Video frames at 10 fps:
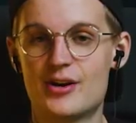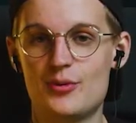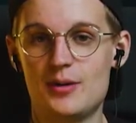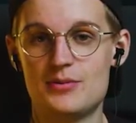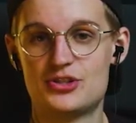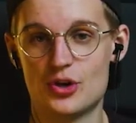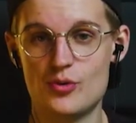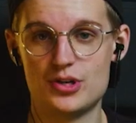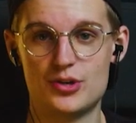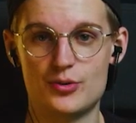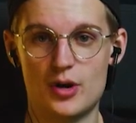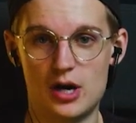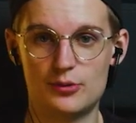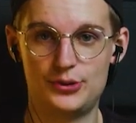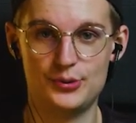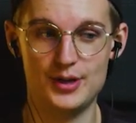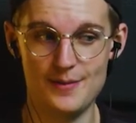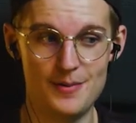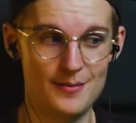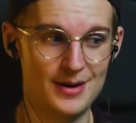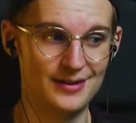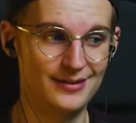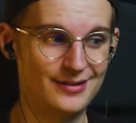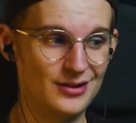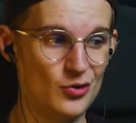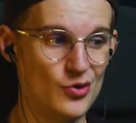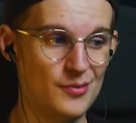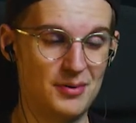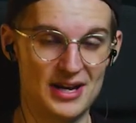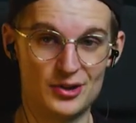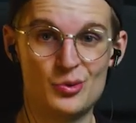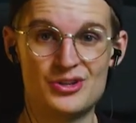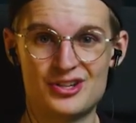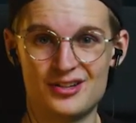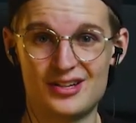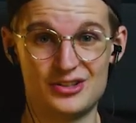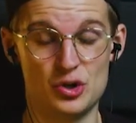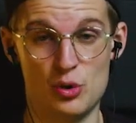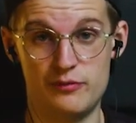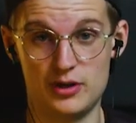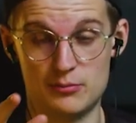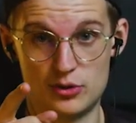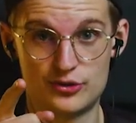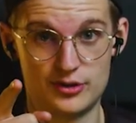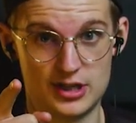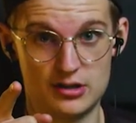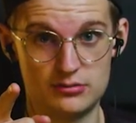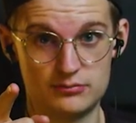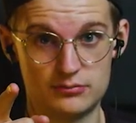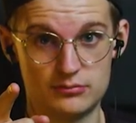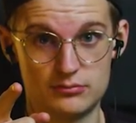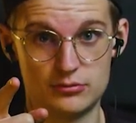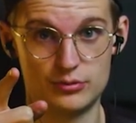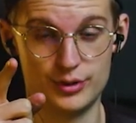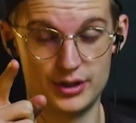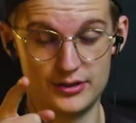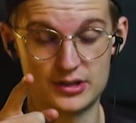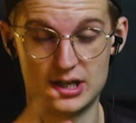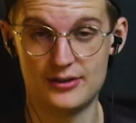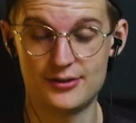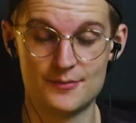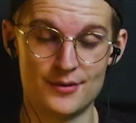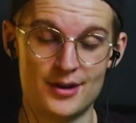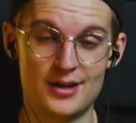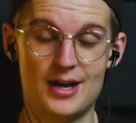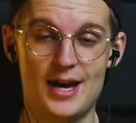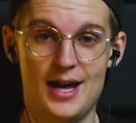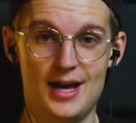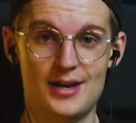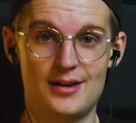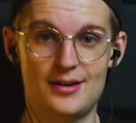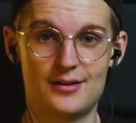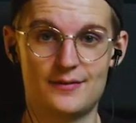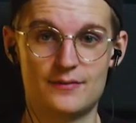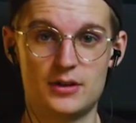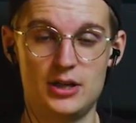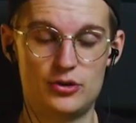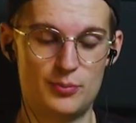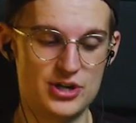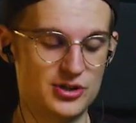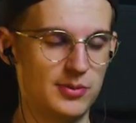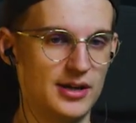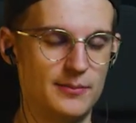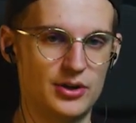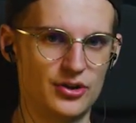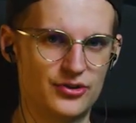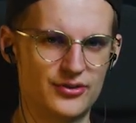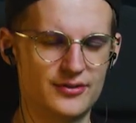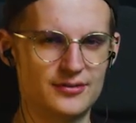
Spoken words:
I will be showing you how to implement your player switching that you hopefully mastered now with this class and into pressure play, because